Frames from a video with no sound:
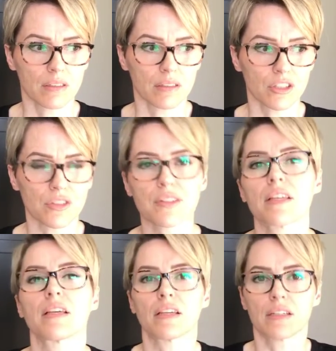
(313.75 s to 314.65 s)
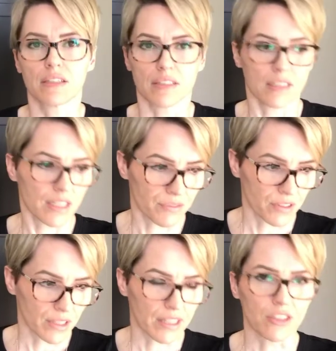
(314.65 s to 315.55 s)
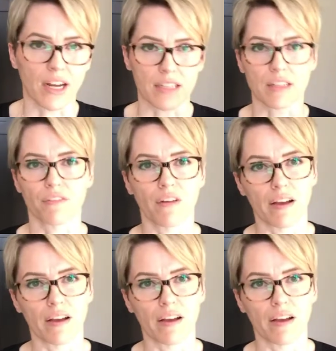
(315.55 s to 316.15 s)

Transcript: to see if the lender has the file.